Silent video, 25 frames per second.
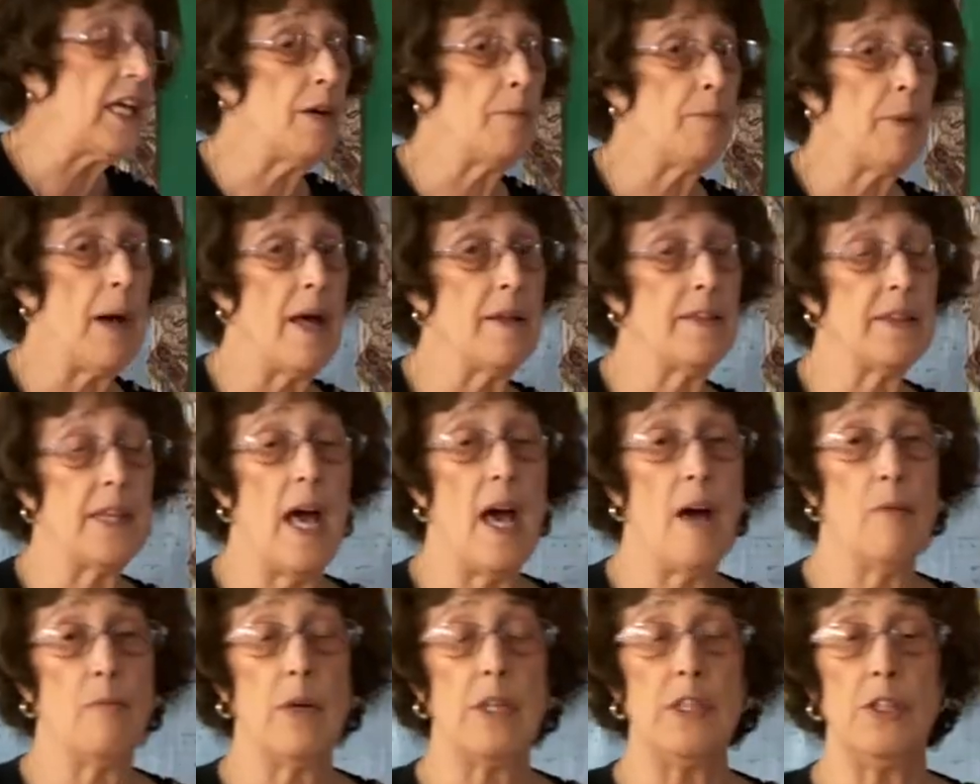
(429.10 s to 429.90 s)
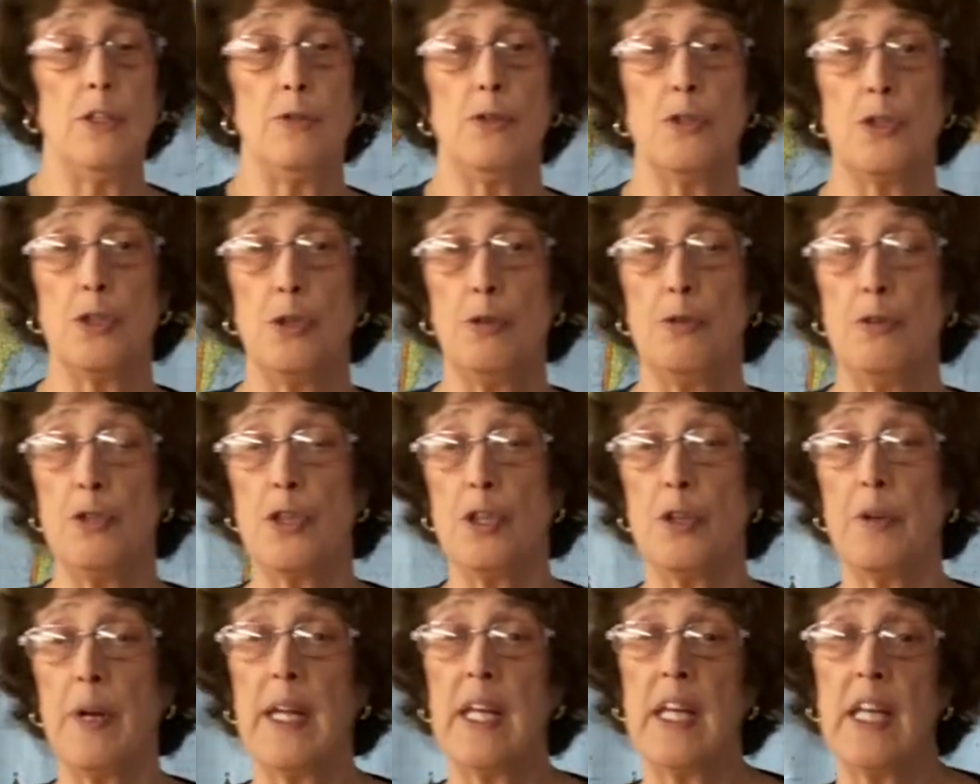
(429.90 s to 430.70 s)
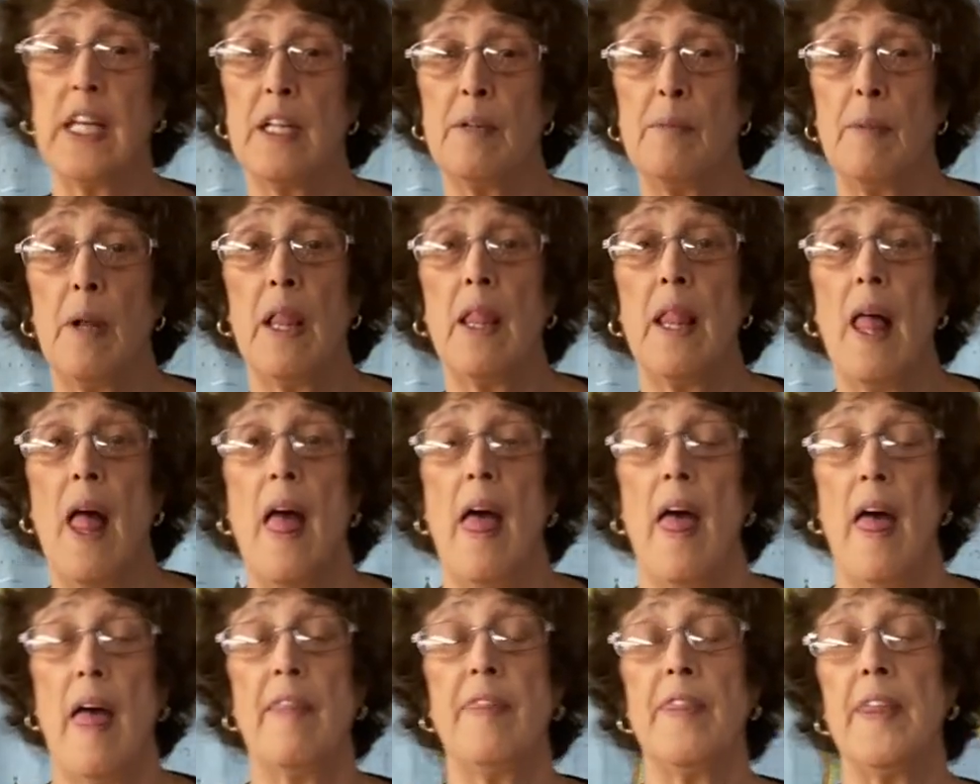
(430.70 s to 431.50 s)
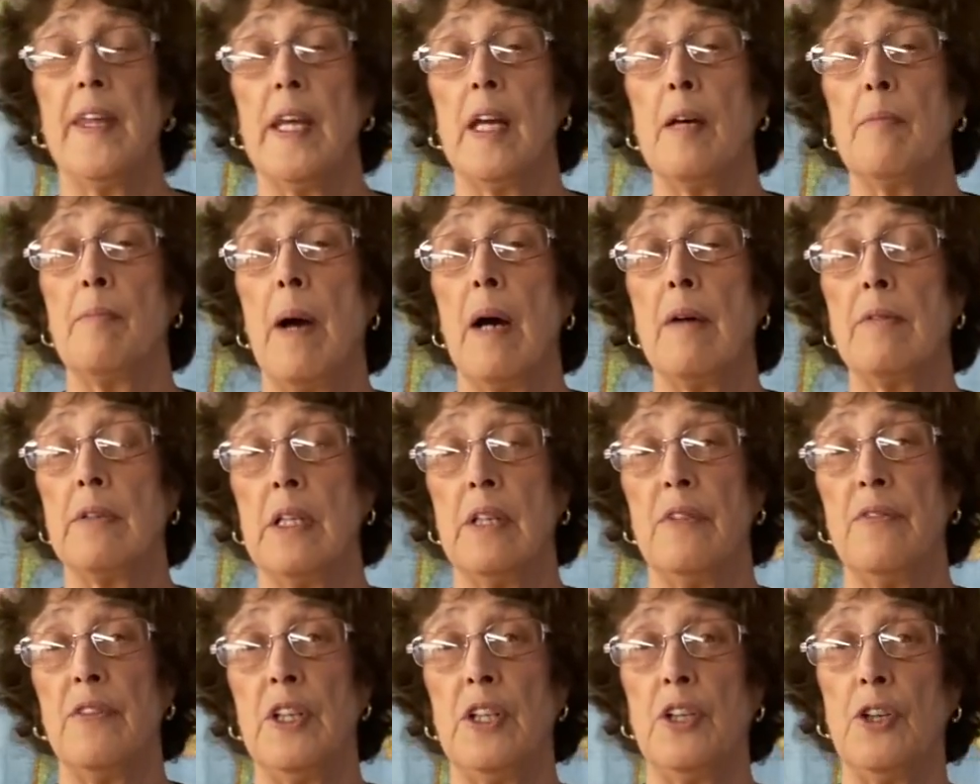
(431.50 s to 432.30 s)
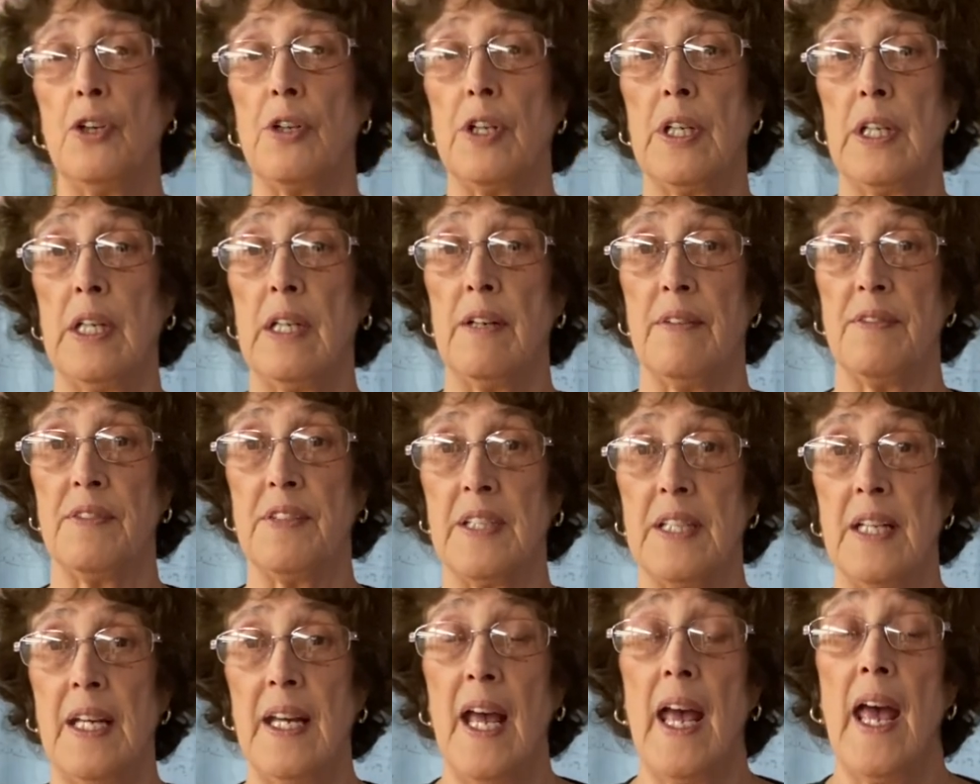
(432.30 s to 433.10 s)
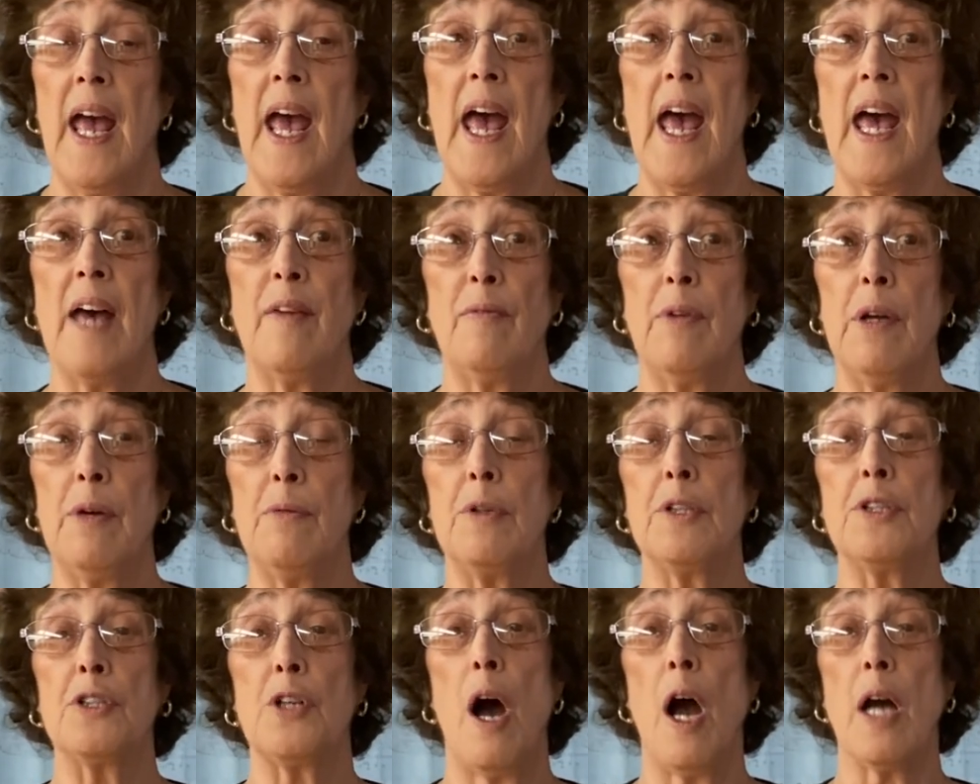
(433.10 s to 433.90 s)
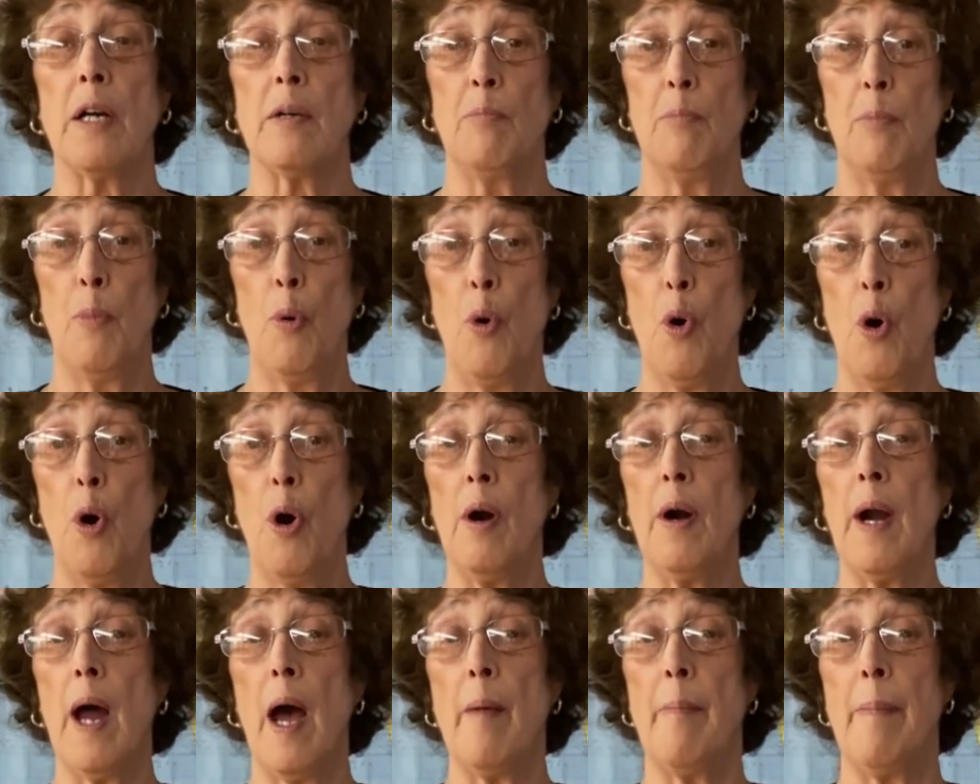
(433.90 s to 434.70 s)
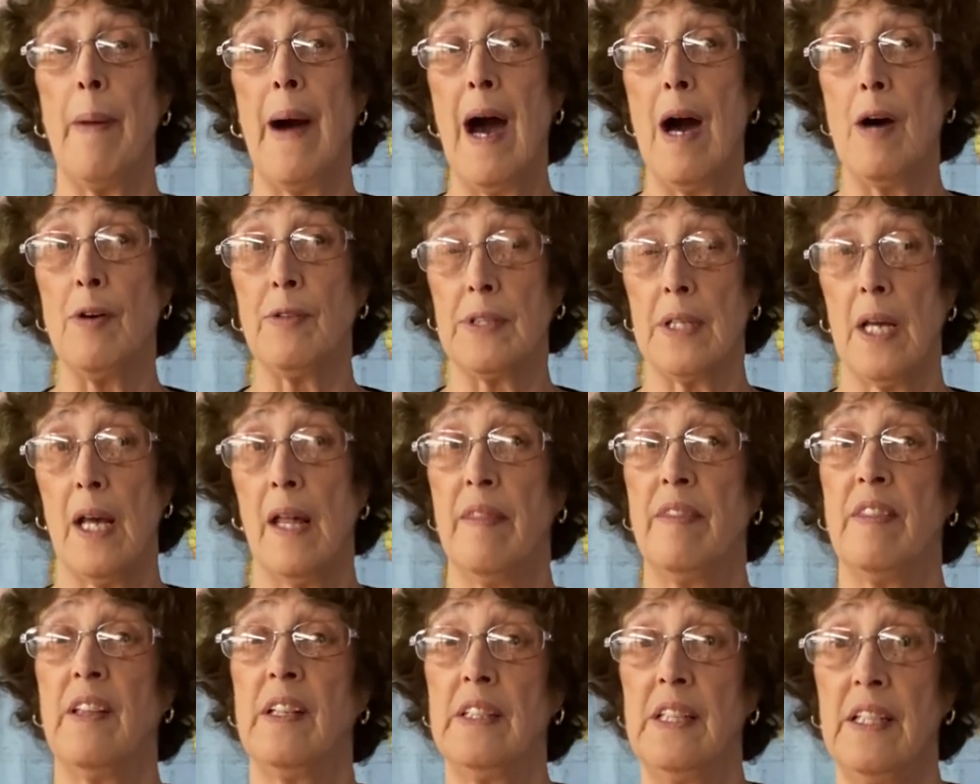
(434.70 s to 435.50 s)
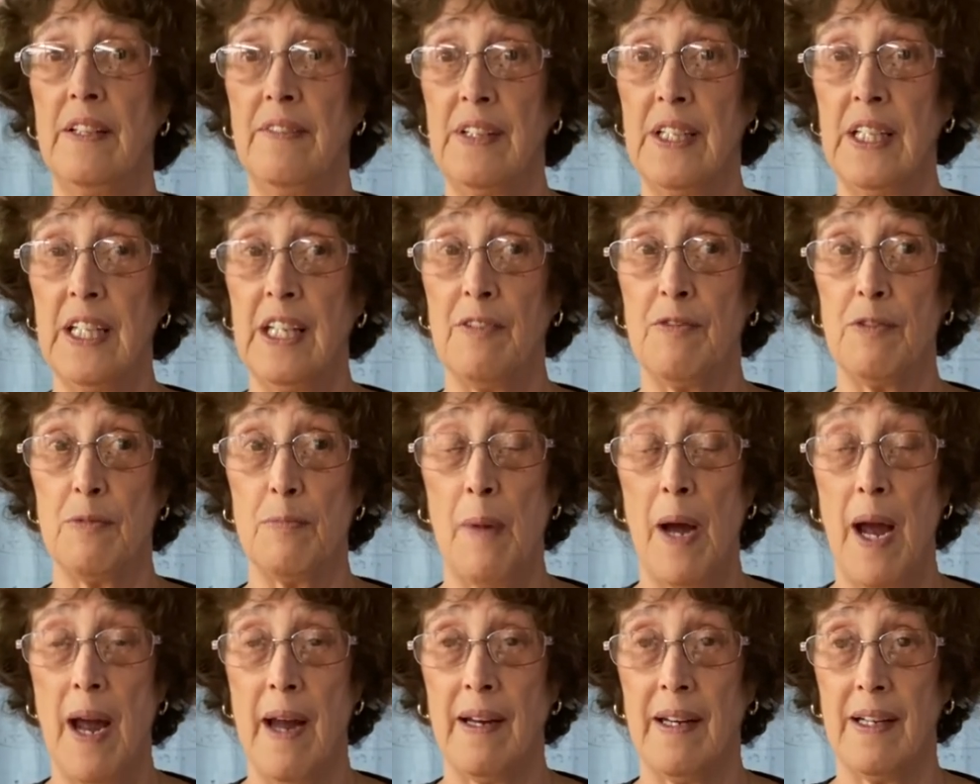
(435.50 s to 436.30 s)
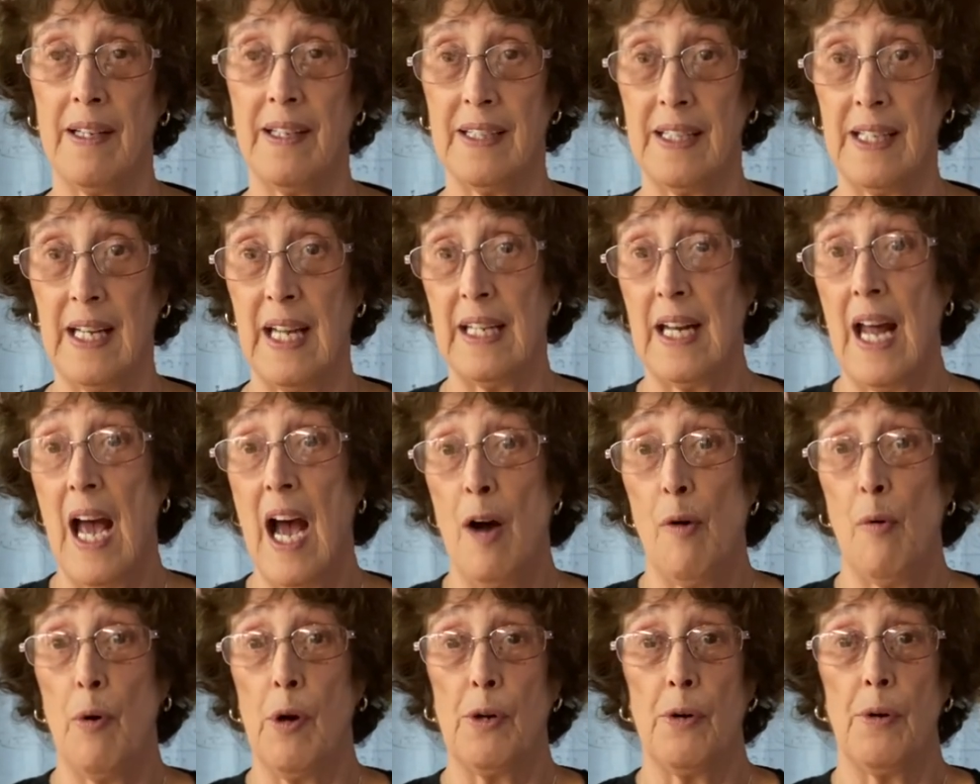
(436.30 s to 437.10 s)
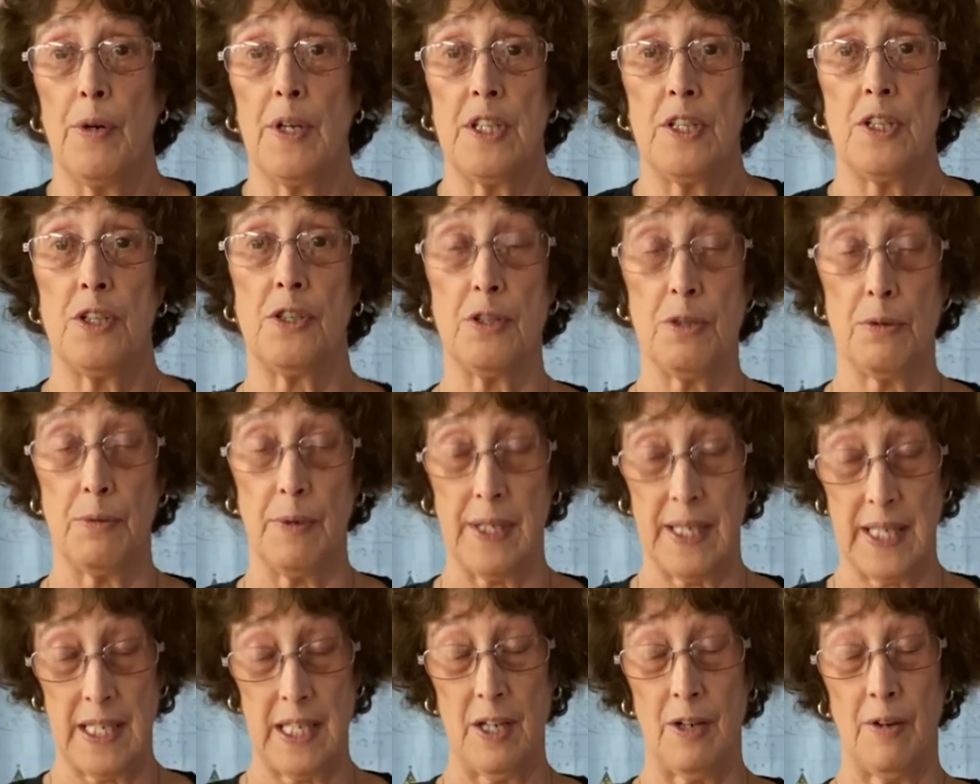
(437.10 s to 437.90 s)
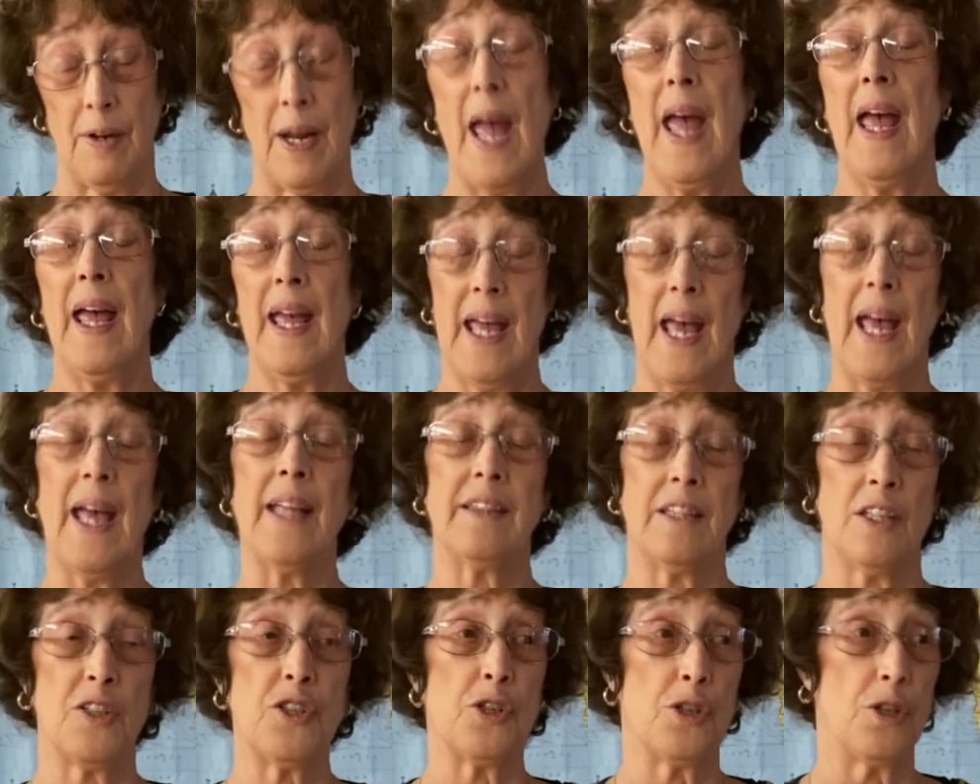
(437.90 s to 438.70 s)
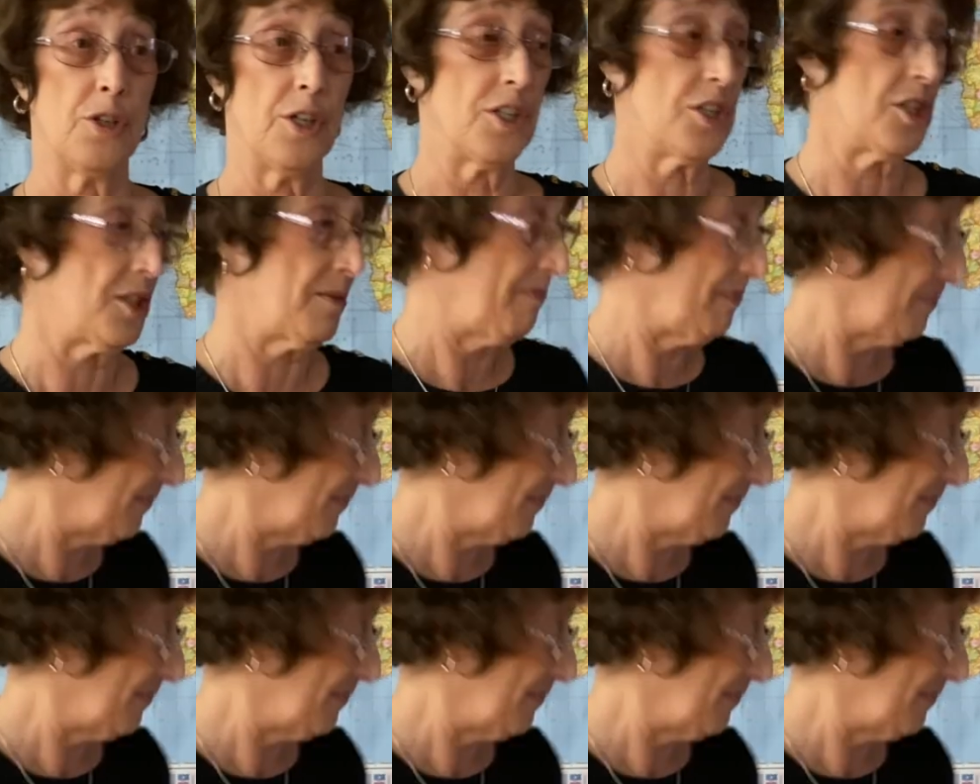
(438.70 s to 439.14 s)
about that when you choose your animal and think about giving your gift. And we will talk more about the Living Gift Market and how we're going to do it here at the church.